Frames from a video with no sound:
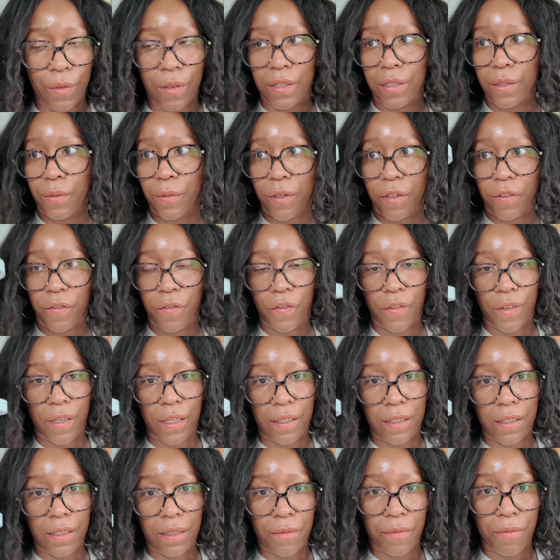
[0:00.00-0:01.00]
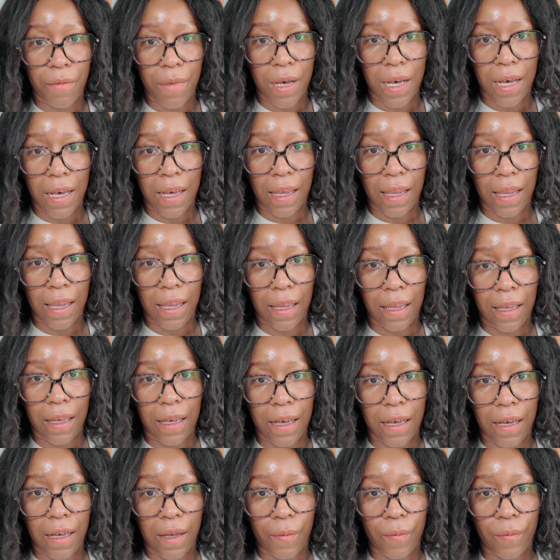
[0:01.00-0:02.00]
this one fits my
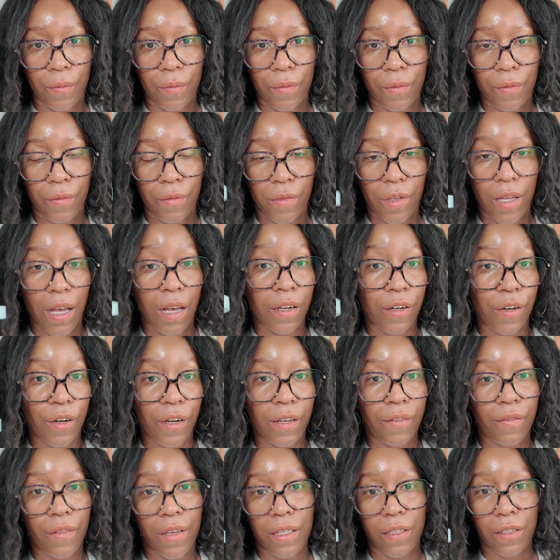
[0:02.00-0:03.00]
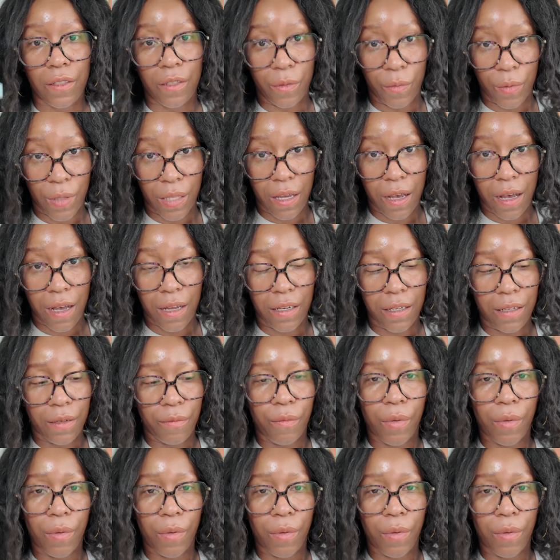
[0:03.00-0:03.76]
concrete vessels with cotton.